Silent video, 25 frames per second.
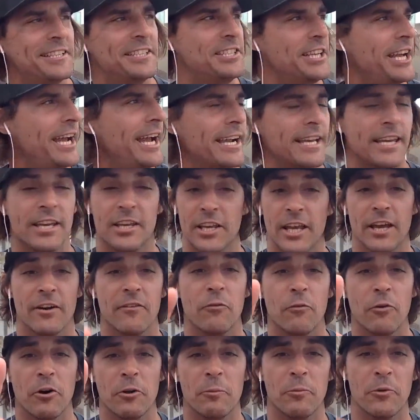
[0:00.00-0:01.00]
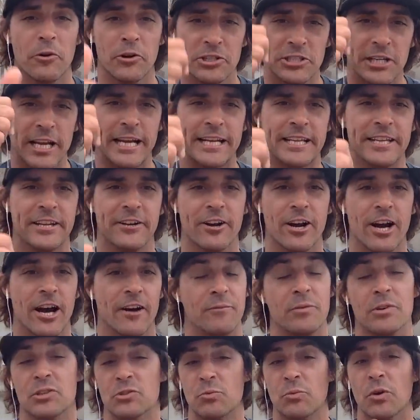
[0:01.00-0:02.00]
Jack, you have one more Jack and you're off.
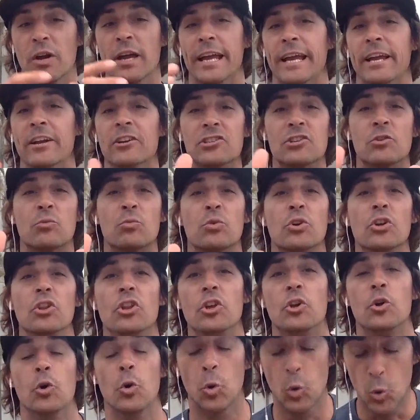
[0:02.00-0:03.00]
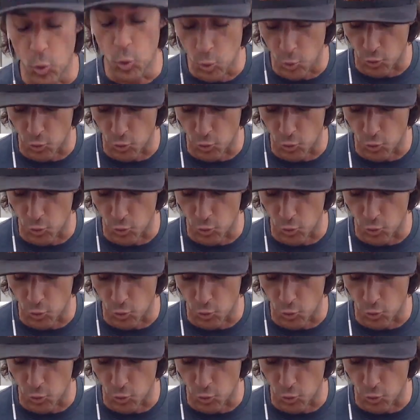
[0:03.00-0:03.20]
Because here's a really cool